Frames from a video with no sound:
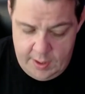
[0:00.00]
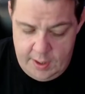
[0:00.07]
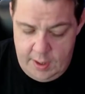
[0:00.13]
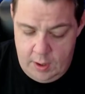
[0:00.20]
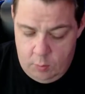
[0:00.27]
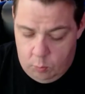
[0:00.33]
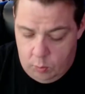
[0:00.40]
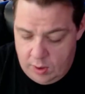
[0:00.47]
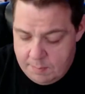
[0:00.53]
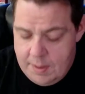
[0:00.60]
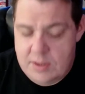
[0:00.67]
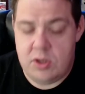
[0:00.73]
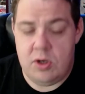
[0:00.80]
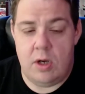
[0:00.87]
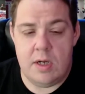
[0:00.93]
What am I
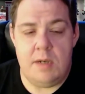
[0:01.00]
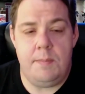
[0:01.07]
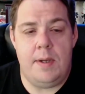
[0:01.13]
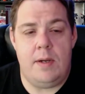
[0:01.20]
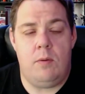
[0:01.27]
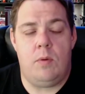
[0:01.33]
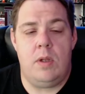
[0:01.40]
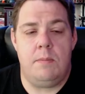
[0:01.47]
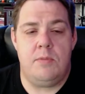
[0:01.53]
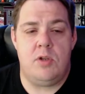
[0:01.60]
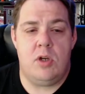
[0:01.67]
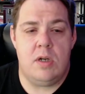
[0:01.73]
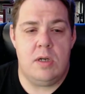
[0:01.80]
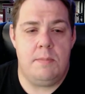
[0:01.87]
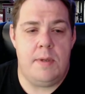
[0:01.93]
talking about? Well, I'm
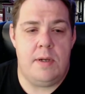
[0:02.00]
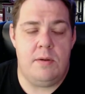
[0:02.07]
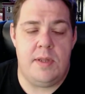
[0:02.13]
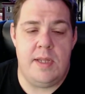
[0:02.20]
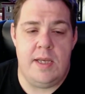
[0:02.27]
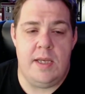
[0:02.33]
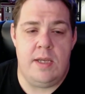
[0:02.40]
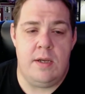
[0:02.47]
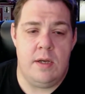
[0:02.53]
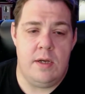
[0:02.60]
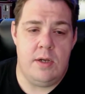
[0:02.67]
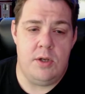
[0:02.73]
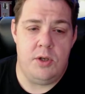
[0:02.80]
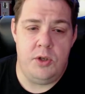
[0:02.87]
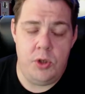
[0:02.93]
talking about the
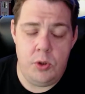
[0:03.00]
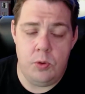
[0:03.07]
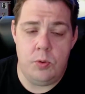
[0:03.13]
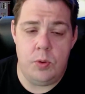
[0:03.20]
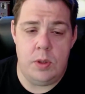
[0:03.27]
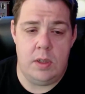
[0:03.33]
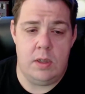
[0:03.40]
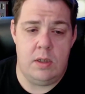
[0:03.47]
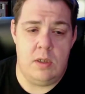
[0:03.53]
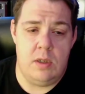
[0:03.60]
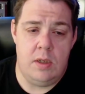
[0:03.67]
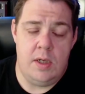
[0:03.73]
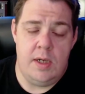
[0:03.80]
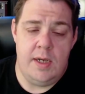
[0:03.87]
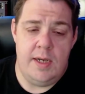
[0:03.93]
new
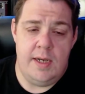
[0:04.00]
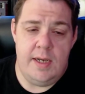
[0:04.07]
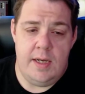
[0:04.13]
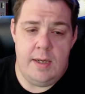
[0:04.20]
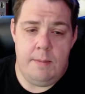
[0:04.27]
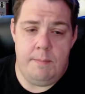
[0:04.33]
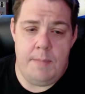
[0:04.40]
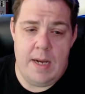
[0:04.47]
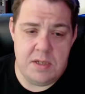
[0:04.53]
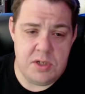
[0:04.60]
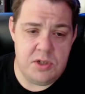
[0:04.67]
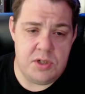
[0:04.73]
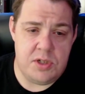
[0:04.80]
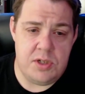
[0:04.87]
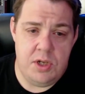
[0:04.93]

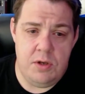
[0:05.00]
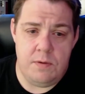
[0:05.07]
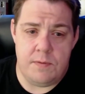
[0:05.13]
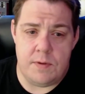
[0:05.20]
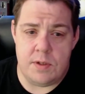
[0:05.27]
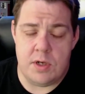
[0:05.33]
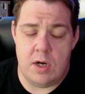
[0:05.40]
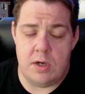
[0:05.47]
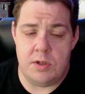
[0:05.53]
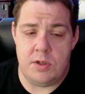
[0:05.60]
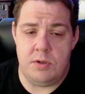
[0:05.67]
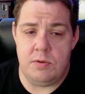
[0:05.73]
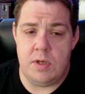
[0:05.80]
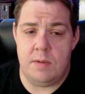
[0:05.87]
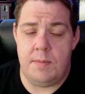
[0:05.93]
Masters of the Universe
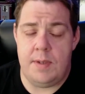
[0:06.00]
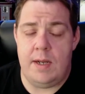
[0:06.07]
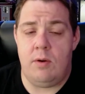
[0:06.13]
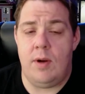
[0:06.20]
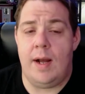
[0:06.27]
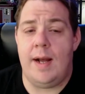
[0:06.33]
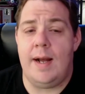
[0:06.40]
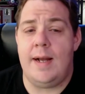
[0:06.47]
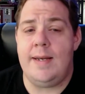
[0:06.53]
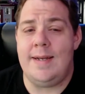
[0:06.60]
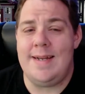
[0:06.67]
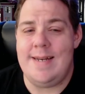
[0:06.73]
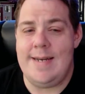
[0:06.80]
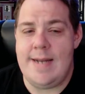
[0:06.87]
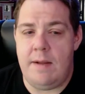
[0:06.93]
cartoon coming out on
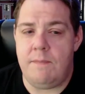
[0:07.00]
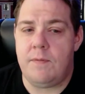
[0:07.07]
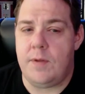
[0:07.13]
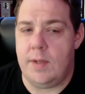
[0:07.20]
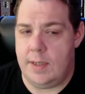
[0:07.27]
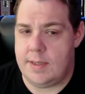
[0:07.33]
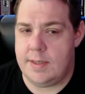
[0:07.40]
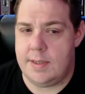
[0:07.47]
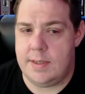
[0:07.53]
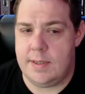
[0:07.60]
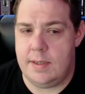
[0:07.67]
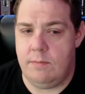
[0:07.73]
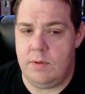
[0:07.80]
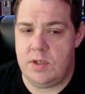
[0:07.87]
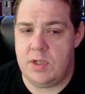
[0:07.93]
Netflix,
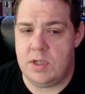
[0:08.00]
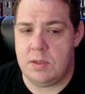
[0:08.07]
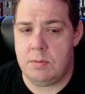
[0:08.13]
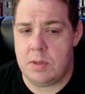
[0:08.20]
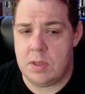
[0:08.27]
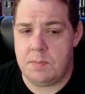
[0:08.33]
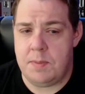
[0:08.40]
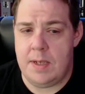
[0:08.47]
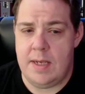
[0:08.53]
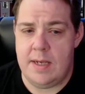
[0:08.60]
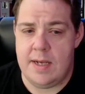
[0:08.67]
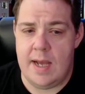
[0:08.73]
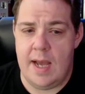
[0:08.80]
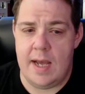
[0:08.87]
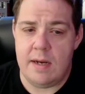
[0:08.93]
which is supposed to be
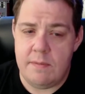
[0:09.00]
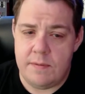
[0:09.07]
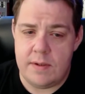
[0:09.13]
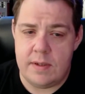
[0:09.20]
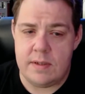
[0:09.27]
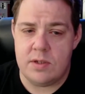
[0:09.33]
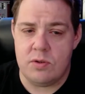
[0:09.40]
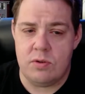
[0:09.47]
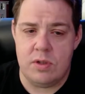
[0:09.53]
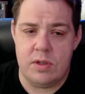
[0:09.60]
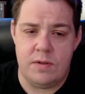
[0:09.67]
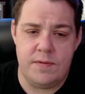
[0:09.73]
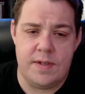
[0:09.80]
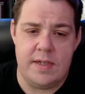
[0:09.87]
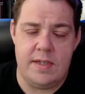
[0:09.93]
kind of a sort
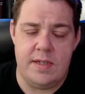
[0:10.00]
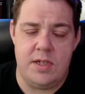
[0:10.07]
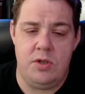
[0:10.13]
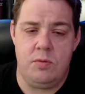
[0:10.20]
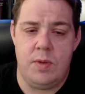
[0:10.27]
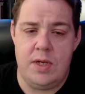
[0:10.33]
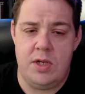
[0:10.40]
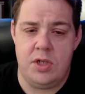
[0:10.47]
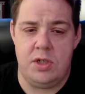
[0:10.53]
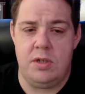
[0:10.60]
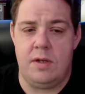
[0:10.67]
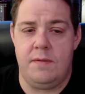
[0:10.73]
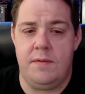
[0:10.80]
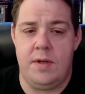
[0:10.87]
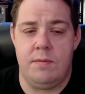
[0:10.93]
of continuation
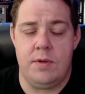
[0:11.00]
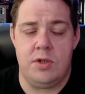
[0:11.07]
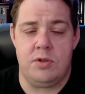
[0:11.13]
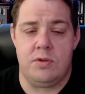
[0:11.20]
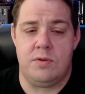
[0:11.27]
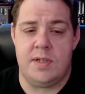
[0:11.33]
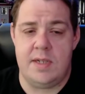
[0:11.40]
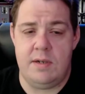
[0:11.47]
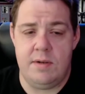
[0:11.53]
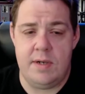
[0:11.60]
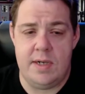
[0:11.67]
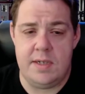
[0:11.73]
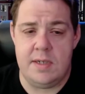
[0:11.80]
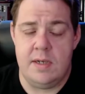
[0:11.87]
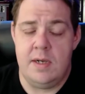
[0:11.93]
of the original
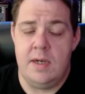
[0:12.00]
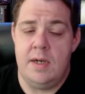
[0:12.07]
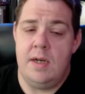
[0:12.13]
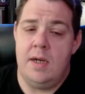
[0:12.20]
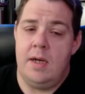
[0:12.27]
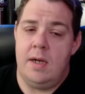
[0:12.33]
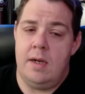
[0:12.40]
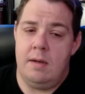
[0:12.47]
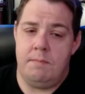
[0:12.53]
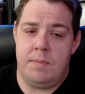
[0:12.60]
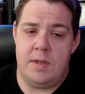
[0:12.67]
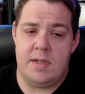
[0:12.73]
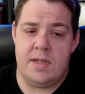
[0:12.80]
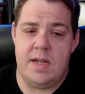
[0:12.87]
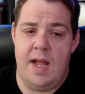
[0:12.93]
series, but
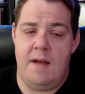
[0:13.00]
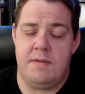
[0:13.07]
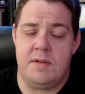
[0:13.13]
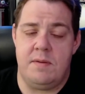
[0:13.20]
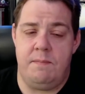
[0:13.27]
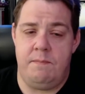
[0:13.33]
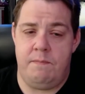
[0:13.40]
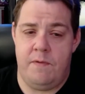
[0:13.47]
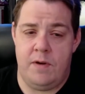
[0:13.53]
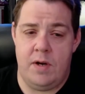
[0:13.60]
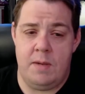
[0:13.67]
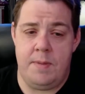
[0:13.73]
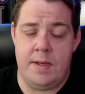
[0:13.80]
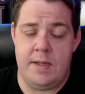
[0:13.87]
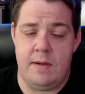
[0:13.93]
it's going to have some very
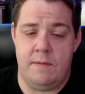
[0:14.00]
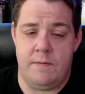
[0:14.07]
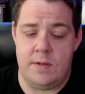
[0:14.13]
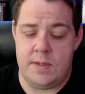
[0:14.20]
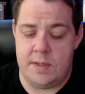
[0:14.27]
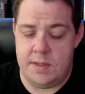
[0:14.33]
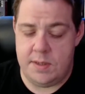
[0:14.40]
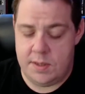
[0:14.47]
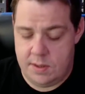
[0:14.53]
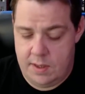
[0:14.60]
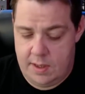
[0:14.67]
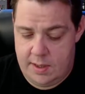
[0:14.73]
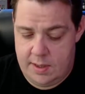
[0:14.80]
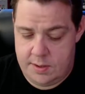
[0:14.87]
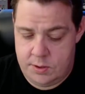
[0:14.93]
big differences
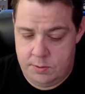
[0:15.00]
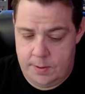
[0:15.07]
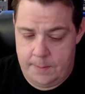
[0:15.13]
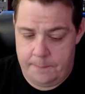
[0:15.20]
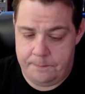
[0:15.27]
to it.